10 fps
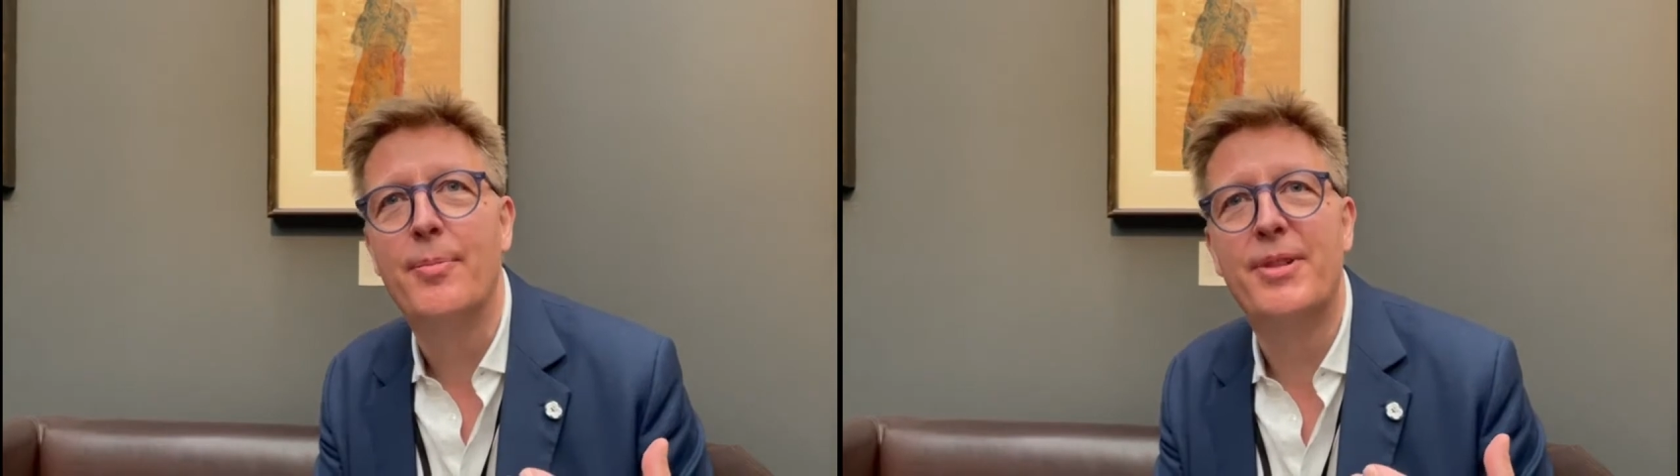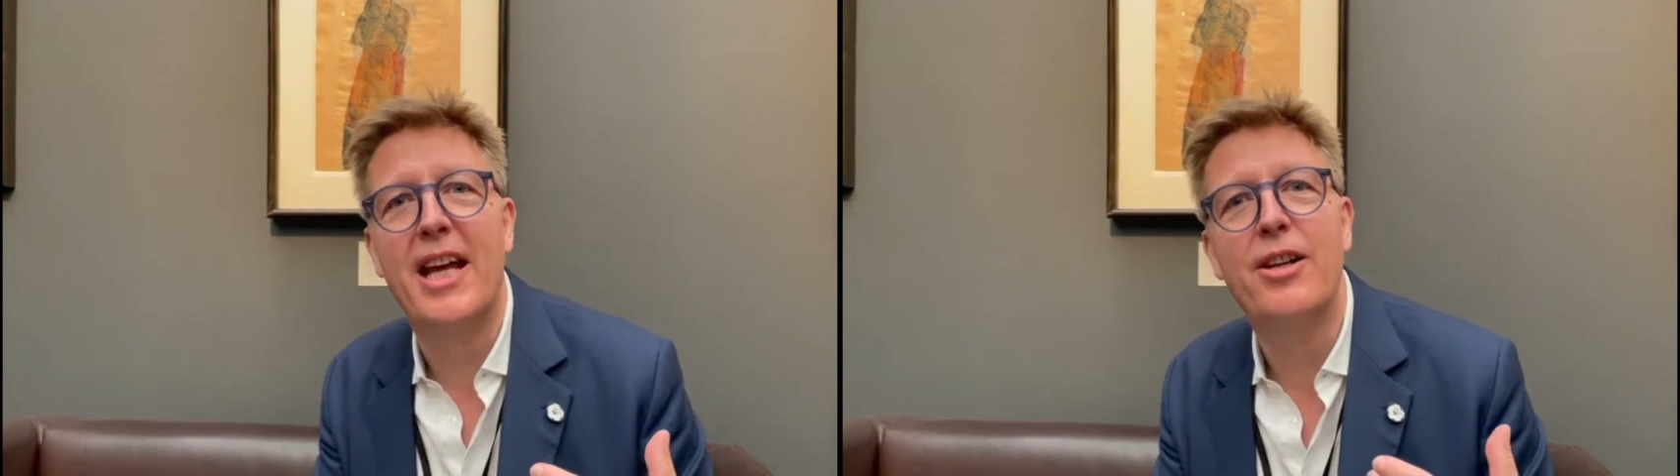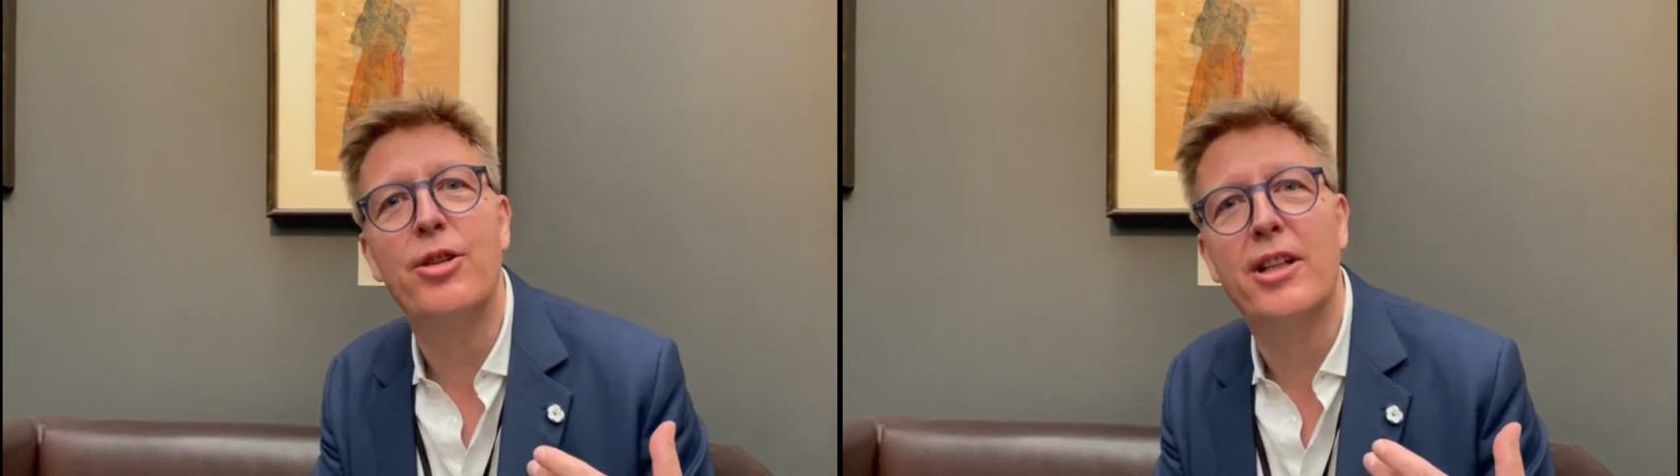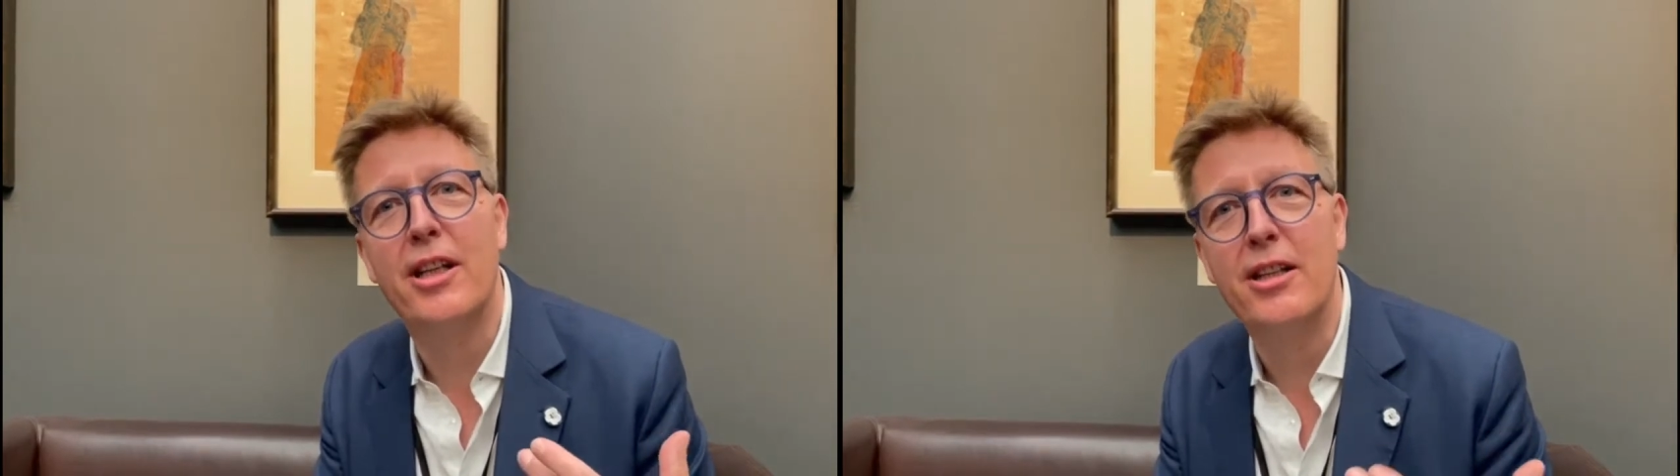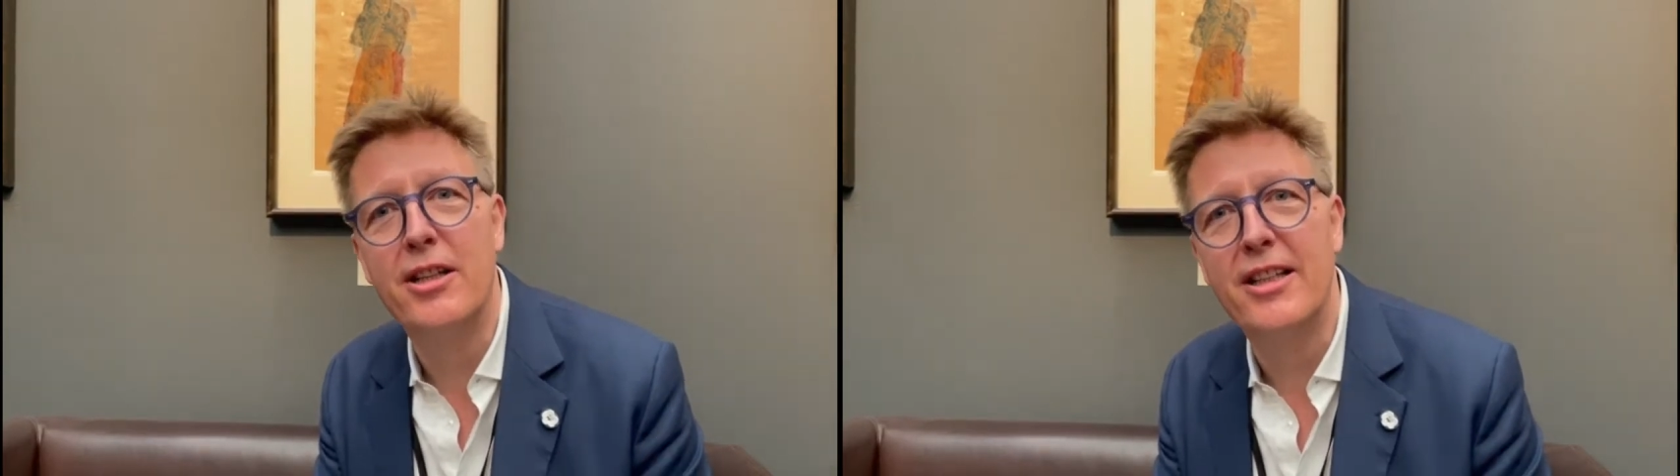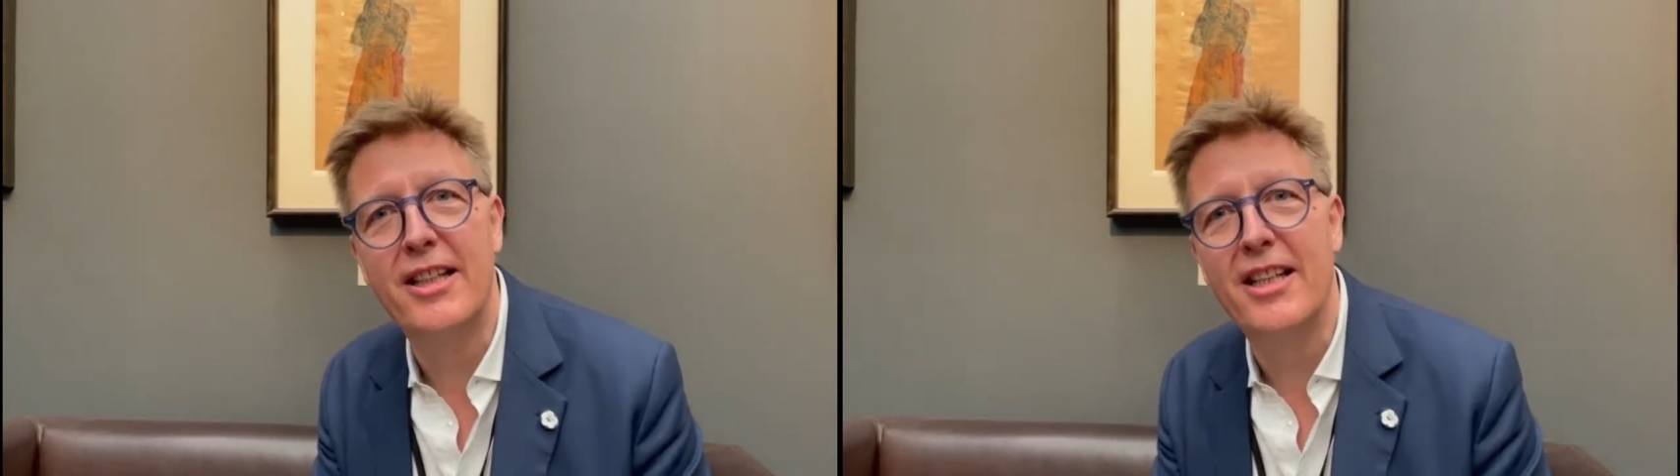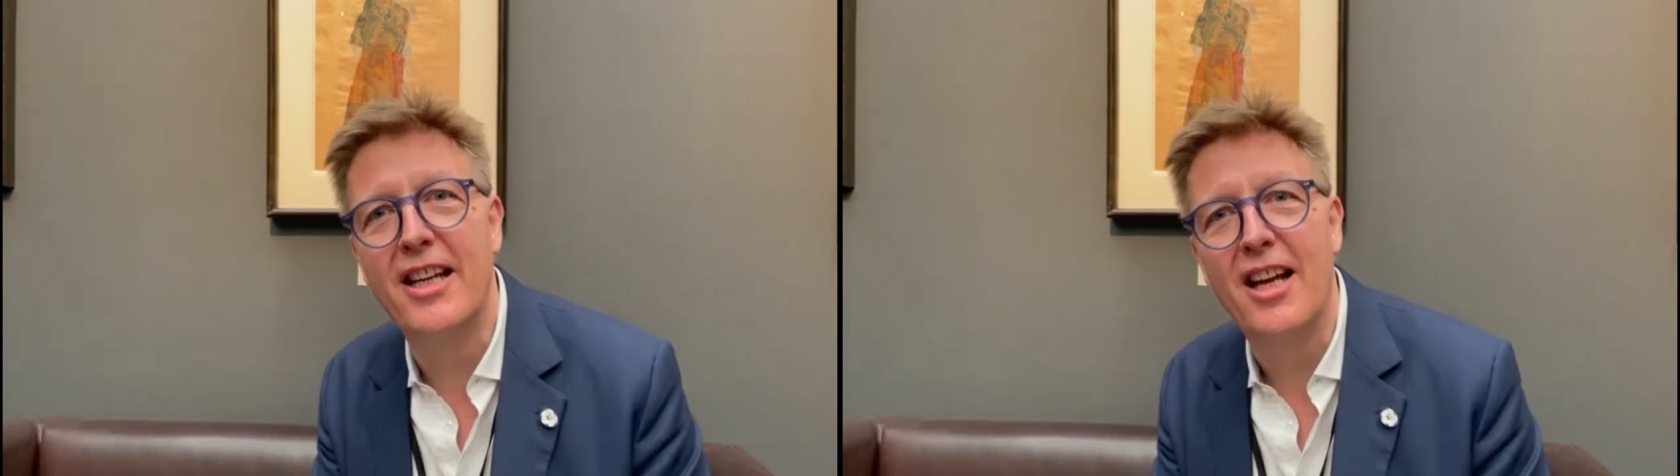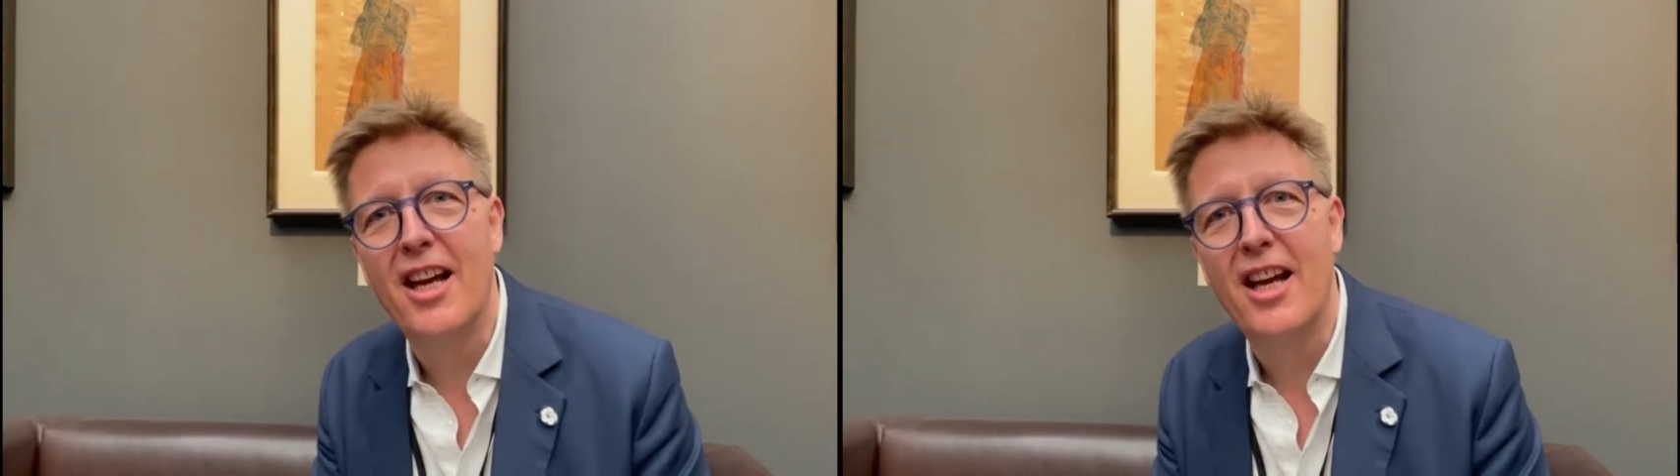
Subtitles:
psychoanalytic